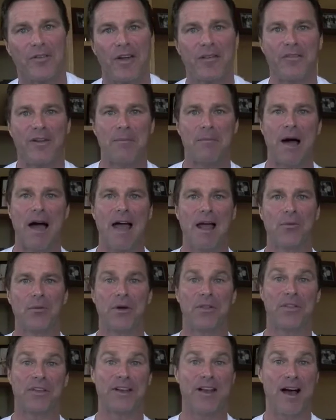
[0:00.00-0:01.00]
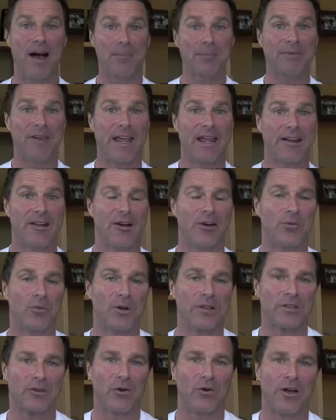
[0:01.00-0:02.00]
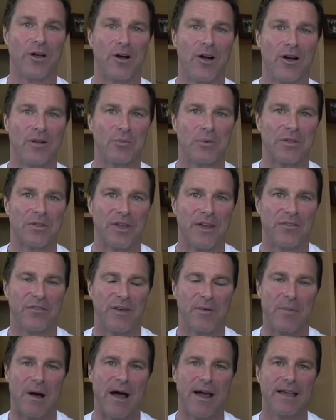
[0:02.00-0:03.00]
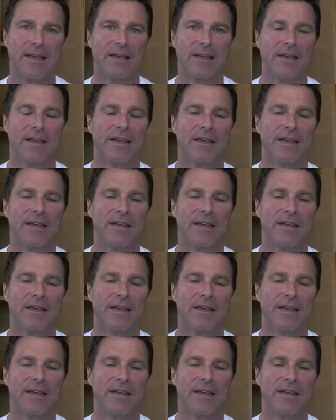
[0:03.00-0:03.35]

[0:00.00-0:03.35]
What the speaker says: FMI, with an update on what's going on with FMI.